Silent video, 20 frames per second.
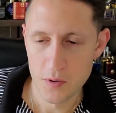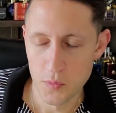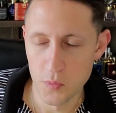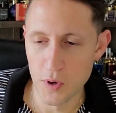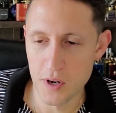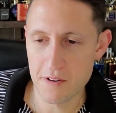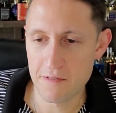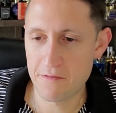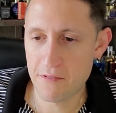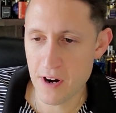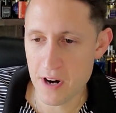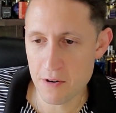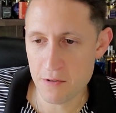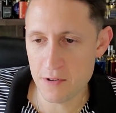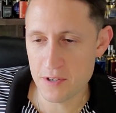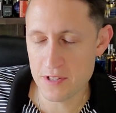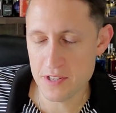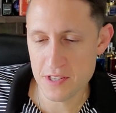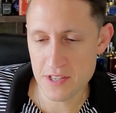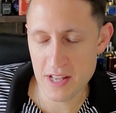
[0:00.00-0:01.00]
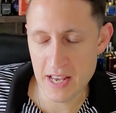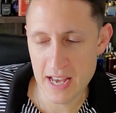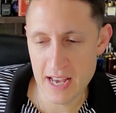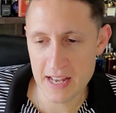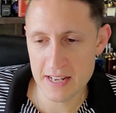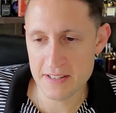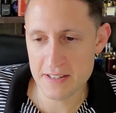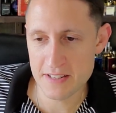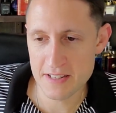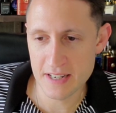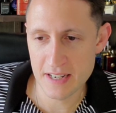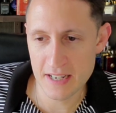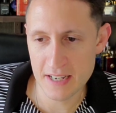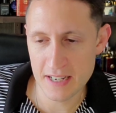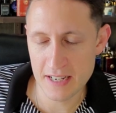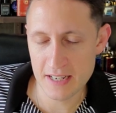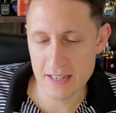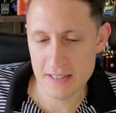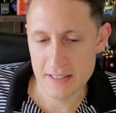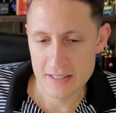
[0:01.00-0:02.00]
what a fragrance that,
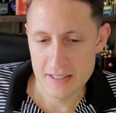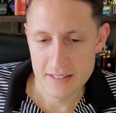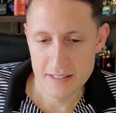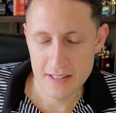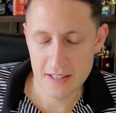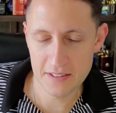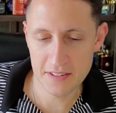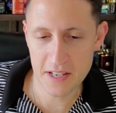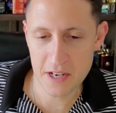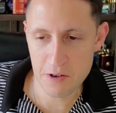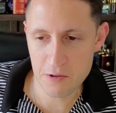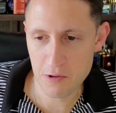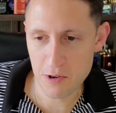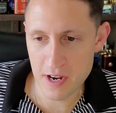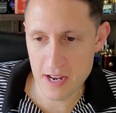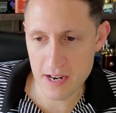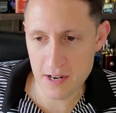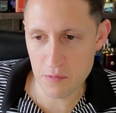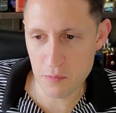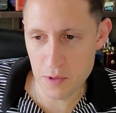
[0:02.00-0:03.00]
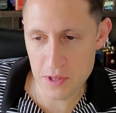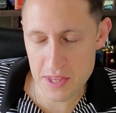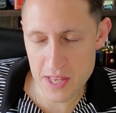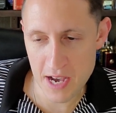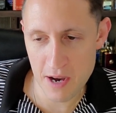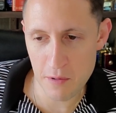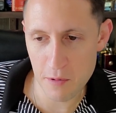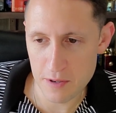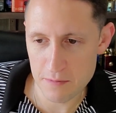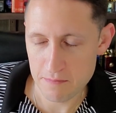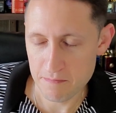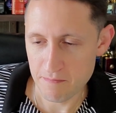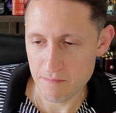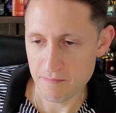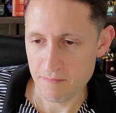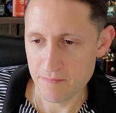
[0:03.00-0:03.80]
uh, that they created with that one.